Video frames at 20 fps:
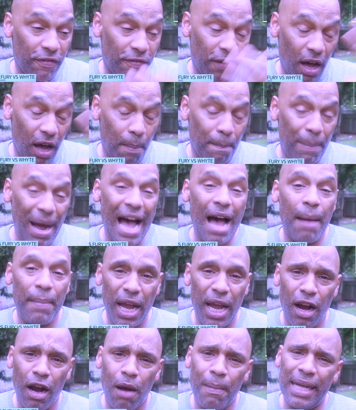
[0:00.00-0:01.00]
Bob
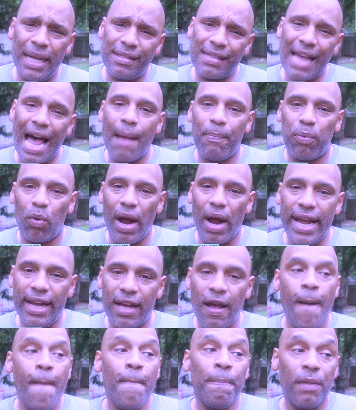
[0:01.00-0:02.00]
Arum and Top
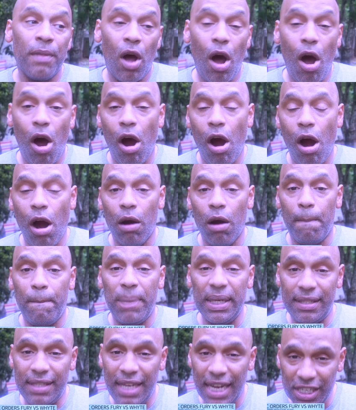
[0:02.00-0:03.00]
Rank are
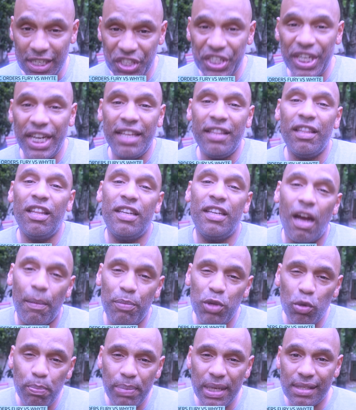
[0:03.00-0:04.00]
petitioning the
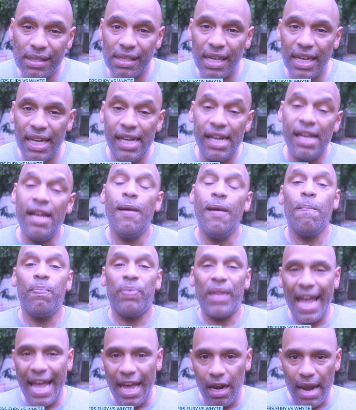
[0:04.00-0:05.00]
WBC
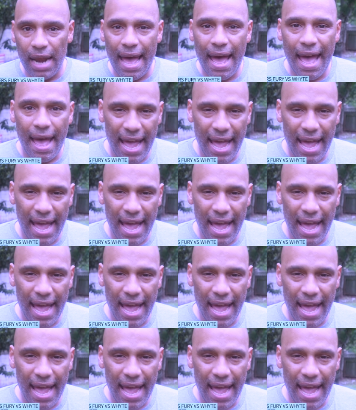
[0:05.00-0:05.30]
and